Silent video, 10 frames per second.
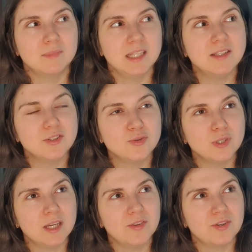Let's do
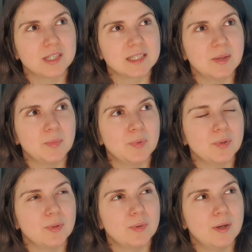another
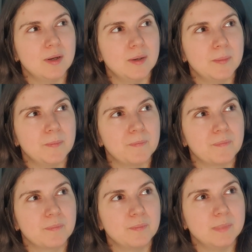example.
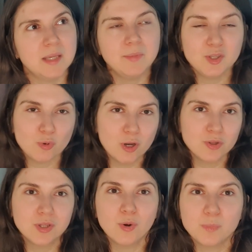Maybe you are on
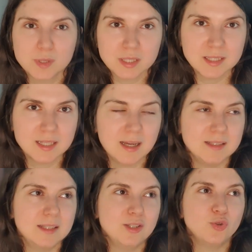the opposite
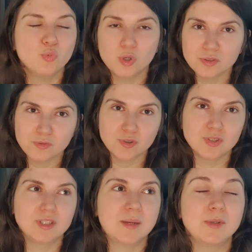side and you want for
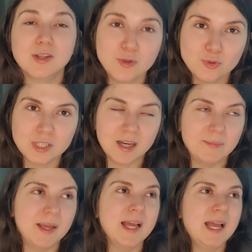some alone time,